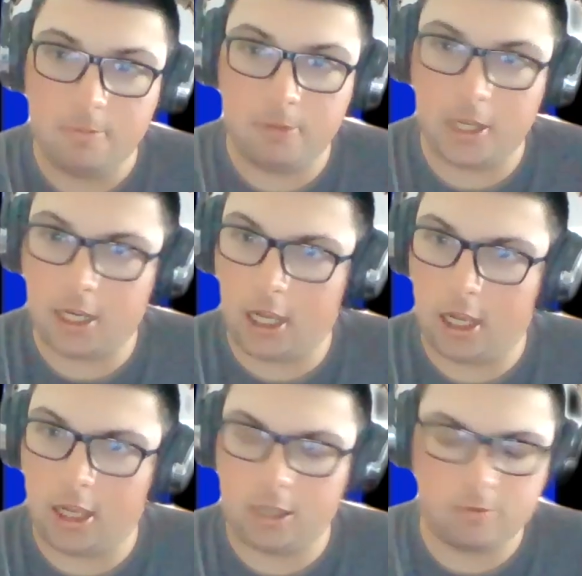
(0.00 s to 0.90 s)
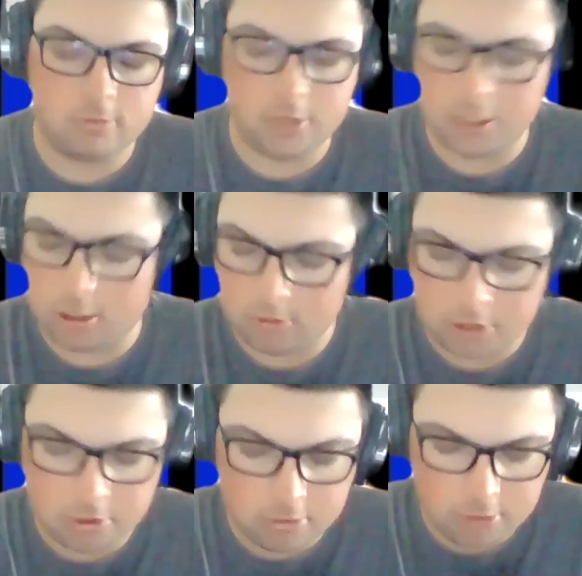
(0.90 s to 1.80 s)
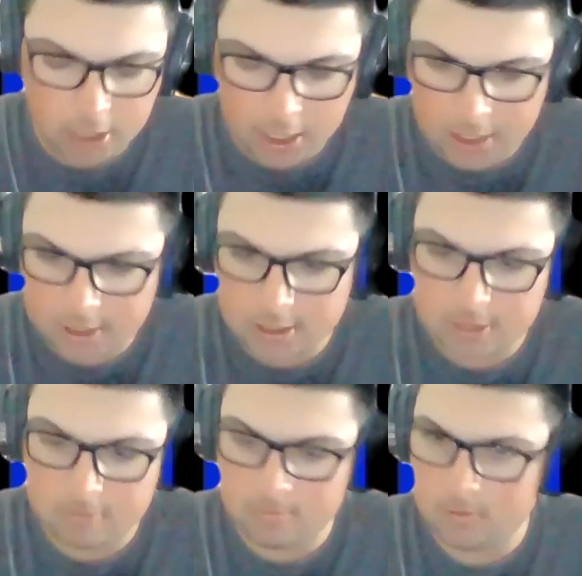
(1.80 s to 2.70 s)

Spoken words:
but you guys